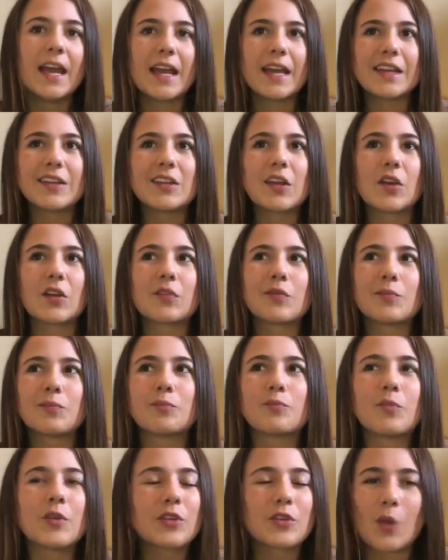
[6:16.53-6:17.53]
And
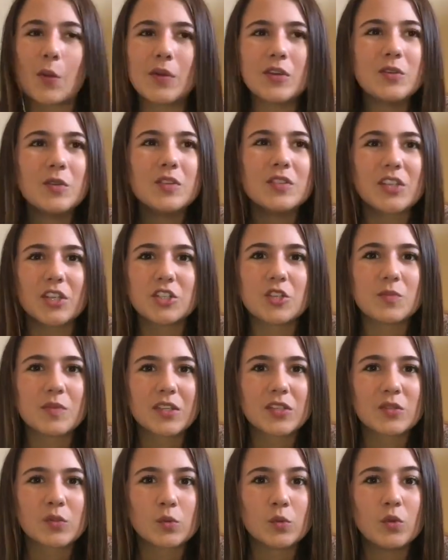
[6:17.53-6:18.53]
with going to such a
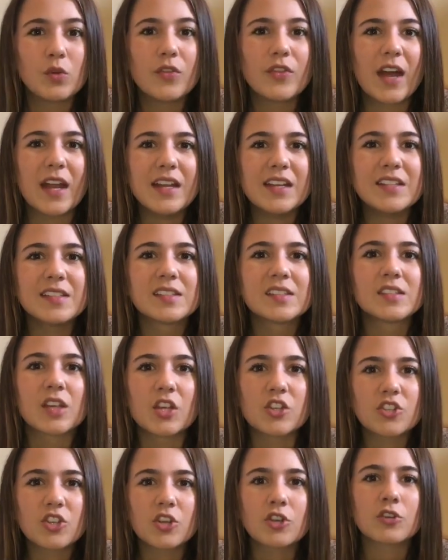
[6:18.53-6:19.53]
big school, that is
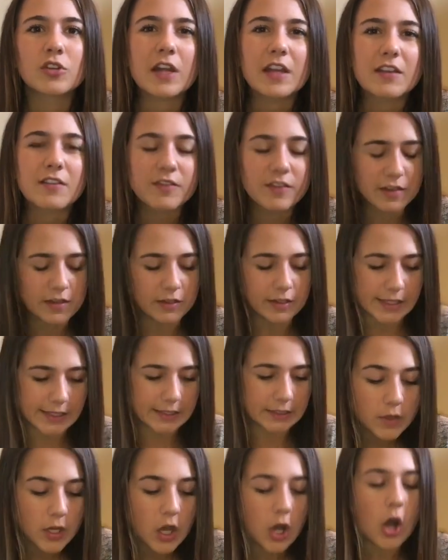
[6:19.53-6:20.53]
such a great feeling.
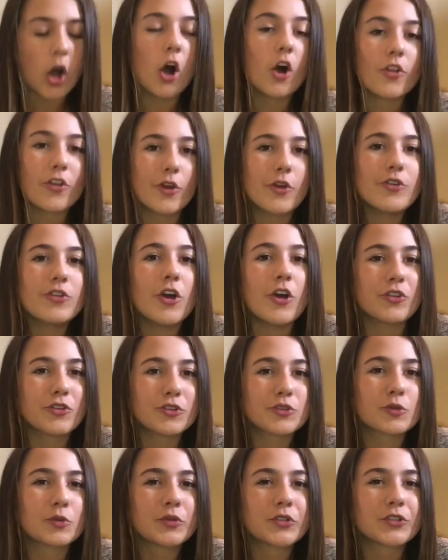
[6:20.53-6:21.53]
Although the other
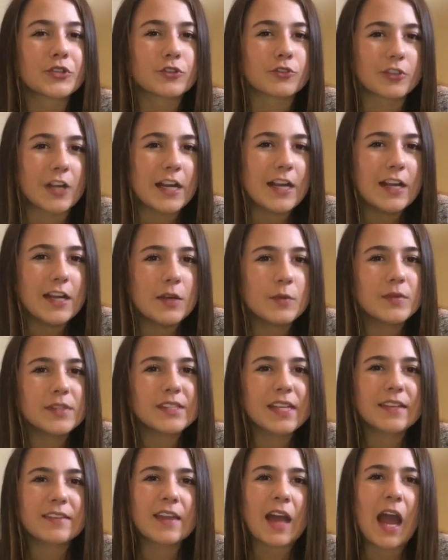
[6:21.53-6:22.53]
school was great, it
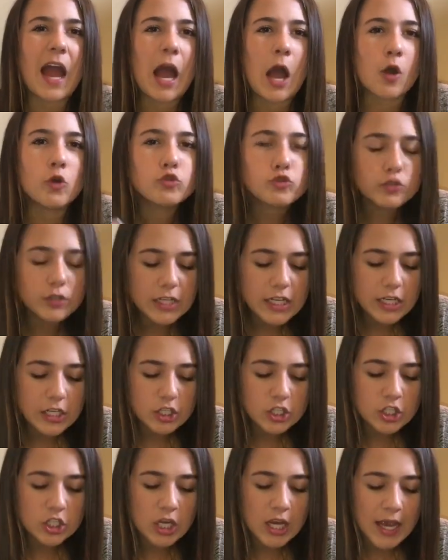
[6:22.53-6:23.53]
was like the
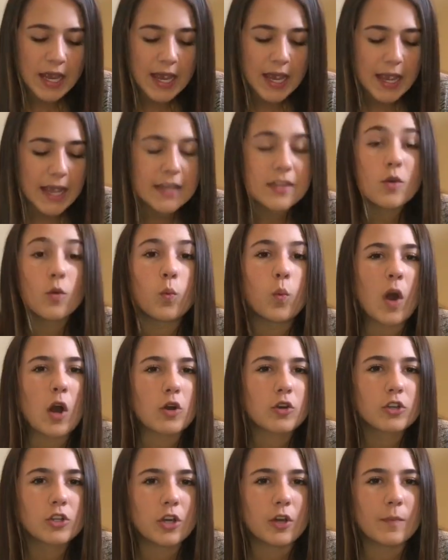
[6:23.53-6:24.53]
outreach and the
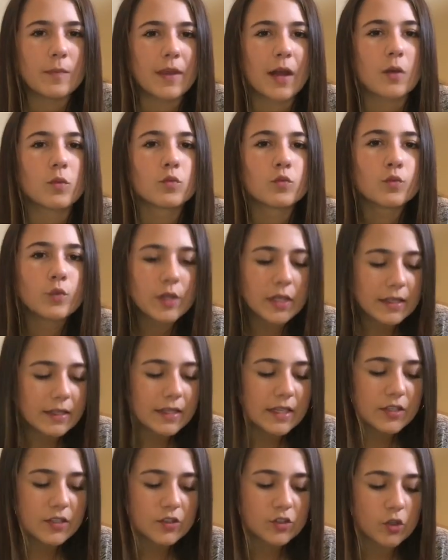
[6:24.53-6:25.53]
welcome that
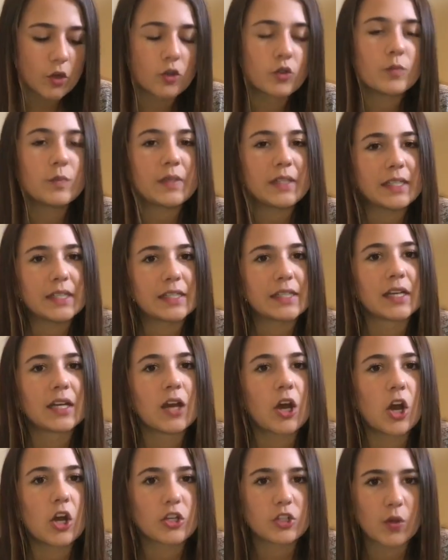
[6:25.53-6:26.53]
really sold me
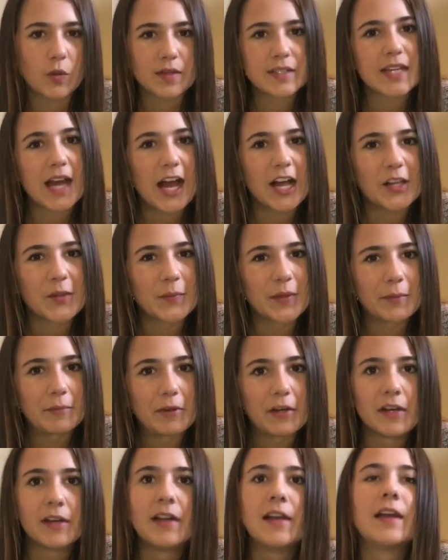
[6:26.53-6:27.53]
on going to
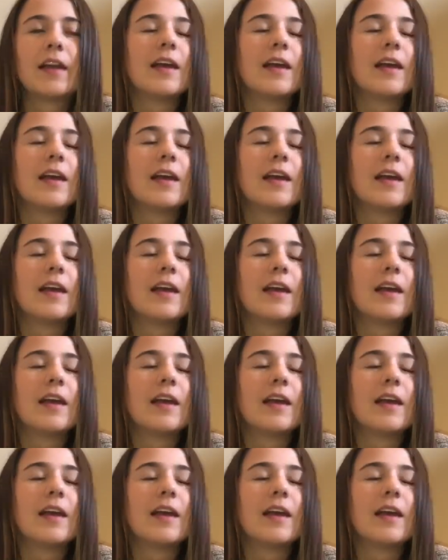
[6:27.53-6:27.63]
Alabama.